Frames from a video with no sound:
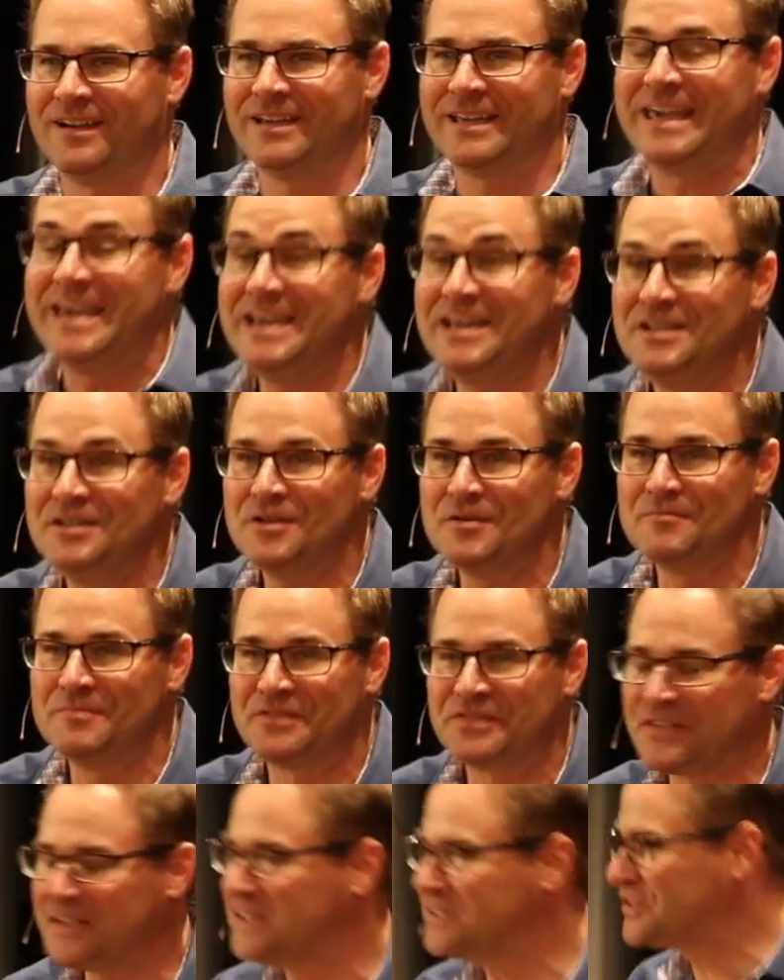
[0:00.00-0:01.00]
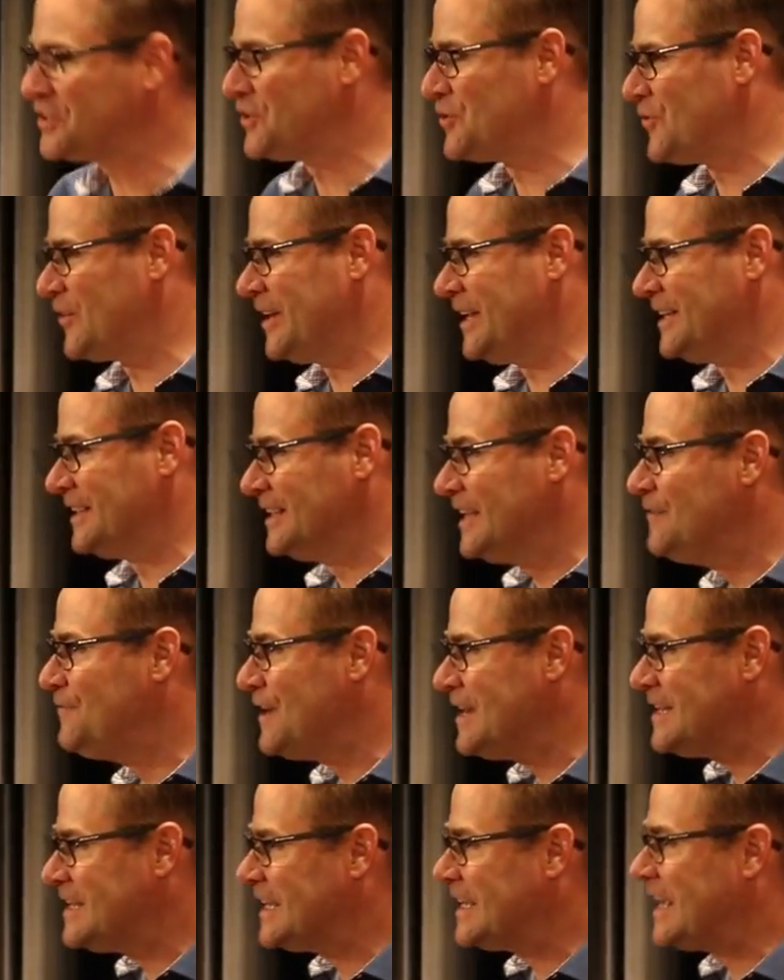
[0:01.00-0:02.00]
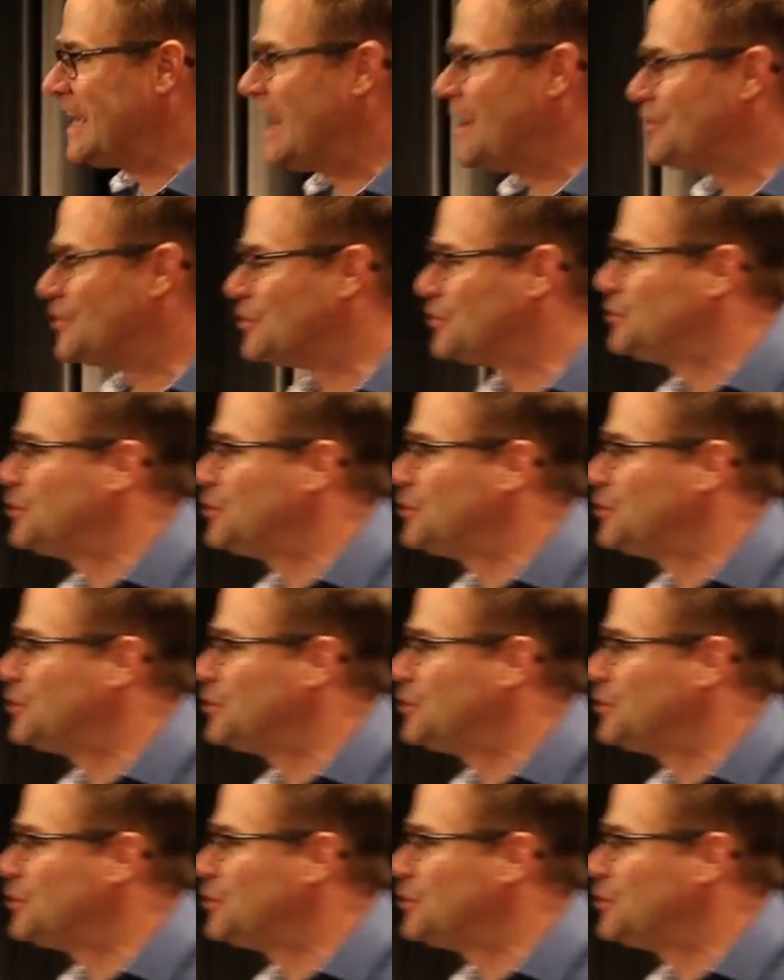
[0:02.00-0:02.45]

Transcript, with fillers: Kingdom citizenry, living together,